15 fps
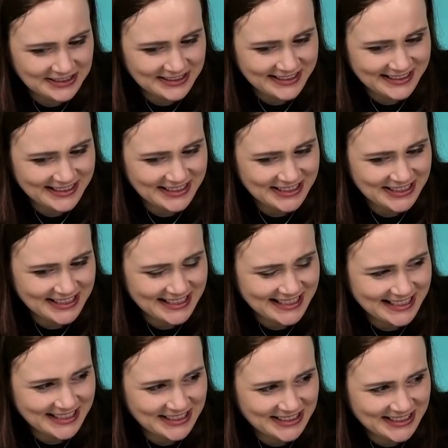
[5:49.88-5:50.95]

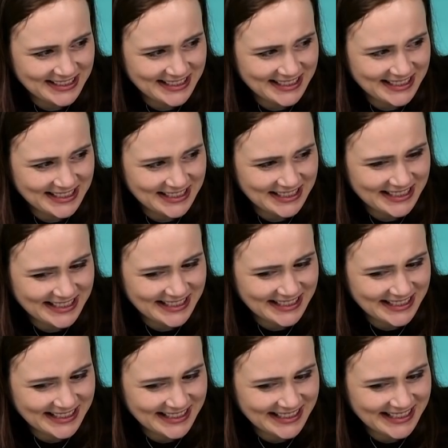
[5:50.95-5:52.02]

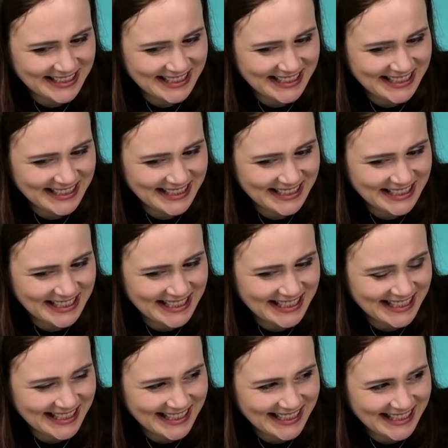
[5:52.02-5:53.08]

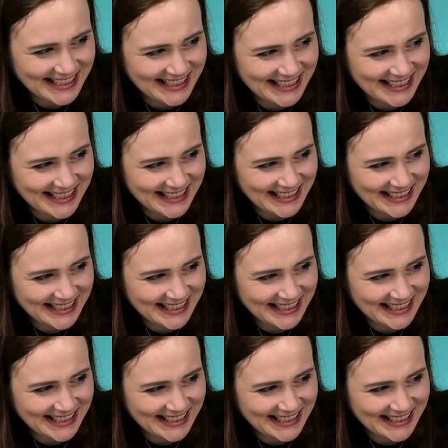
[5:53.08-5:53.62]
This person isn't speaking.